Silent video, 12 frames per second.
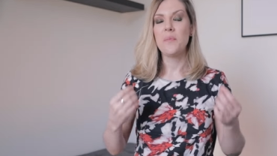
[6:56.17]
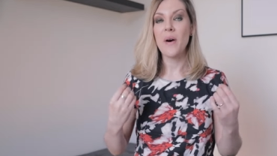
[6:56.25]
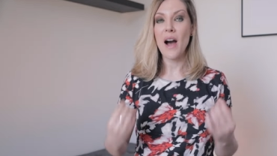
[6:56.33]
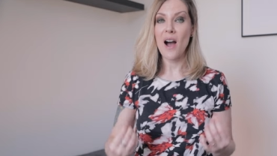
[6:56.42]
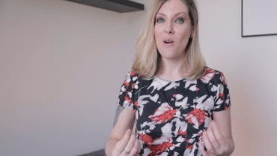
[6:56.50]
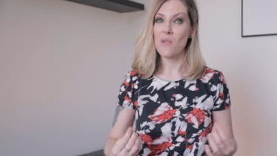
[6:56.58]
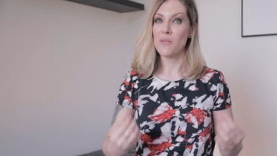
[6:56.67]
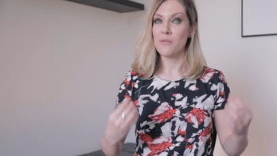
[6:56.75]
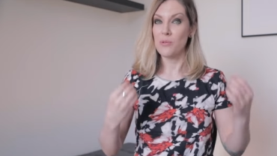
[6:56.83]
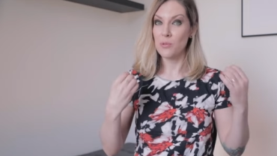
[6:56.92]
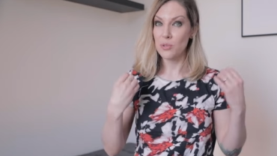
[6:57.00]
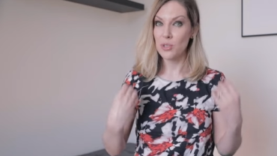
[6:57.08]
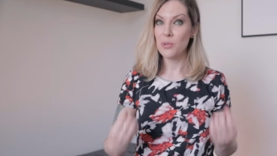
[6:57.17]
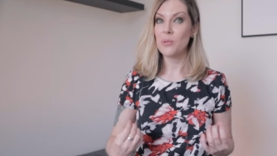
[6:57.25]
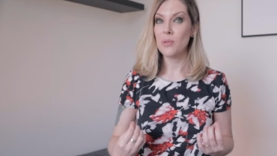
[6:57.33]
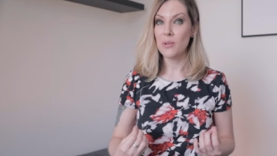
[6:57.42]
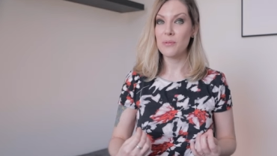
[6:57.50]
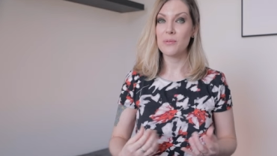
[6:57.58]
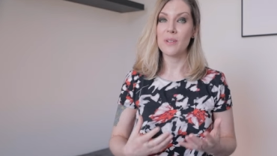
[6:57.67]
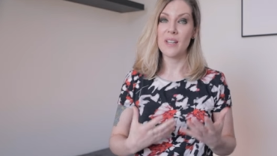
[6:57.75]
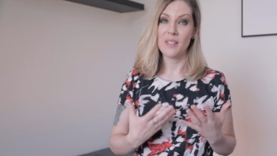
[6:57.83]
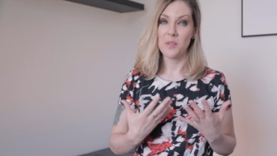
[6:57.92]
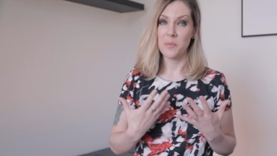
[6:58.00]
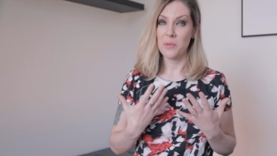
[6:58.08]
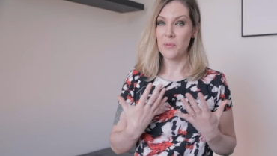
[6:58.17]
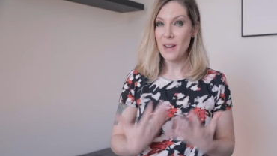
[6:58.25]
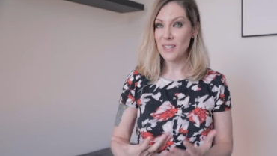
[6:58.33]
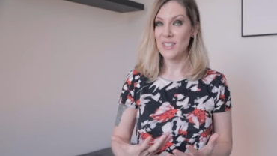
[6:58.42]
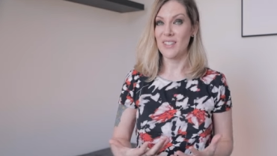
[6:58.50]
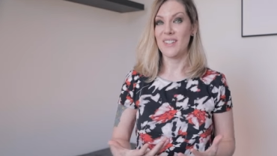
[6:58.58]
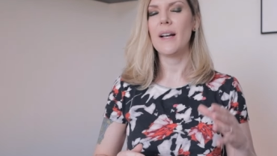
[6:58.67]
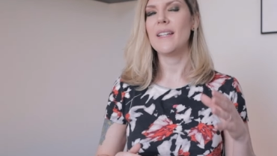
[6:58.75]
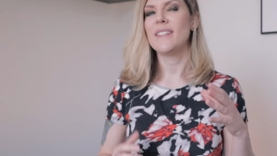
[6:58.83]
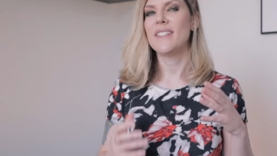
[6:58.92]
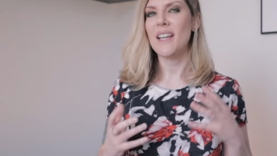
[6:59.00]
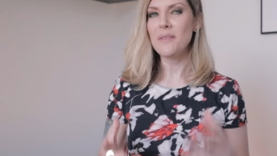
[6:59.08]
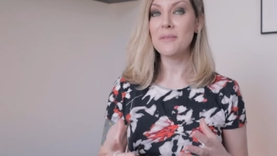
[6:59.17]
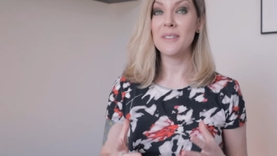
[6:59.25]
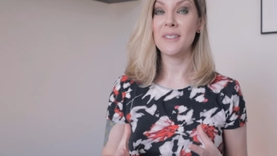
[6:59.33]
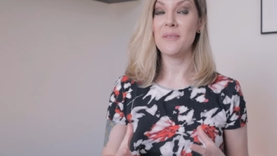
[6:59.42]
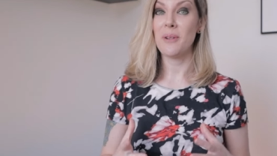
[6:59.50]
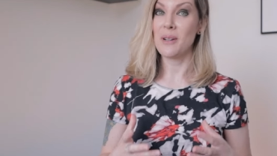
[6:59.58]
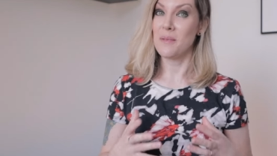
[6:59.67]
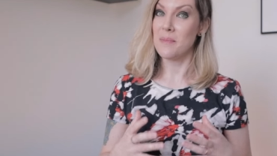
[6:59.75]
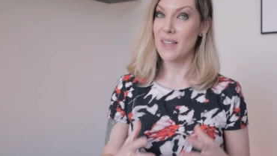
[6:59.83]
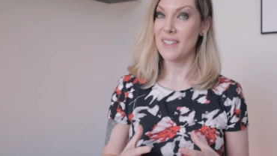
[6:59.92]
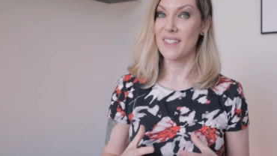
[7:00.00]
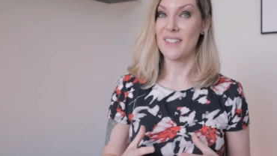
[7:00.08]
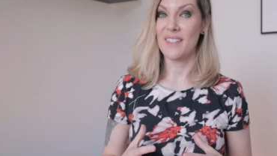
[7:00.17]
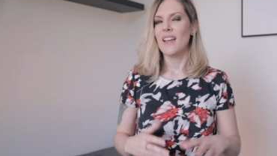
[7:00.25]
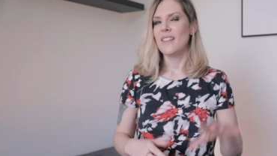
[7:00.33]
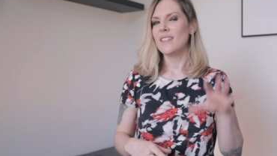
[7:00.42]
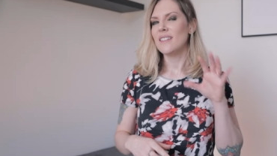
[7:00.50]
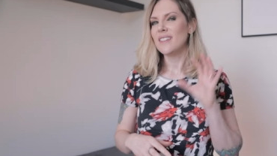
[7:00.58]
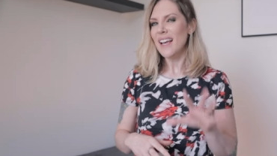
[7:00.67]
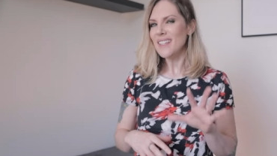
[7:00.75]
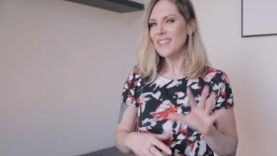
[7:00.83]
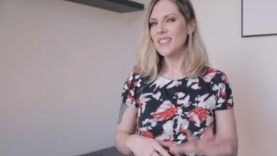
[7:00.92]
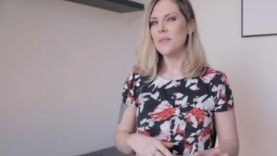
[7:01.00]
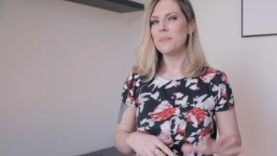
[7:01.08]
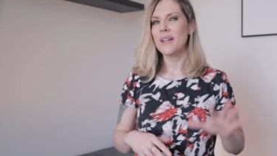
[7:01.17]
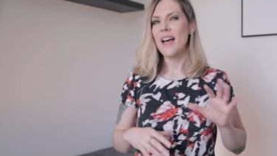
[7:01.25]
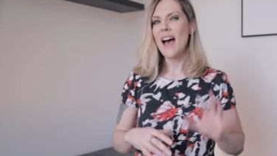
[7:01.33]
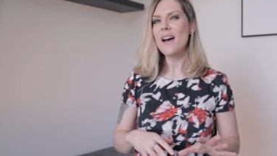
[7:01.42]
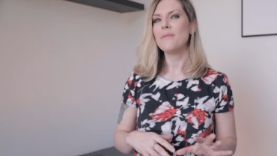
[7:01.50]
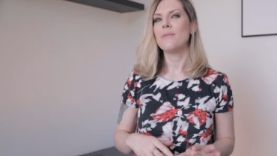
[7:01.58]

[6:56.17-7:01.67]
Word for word: powerful tool for inspiration. I definitely recommend it. And the last tip I have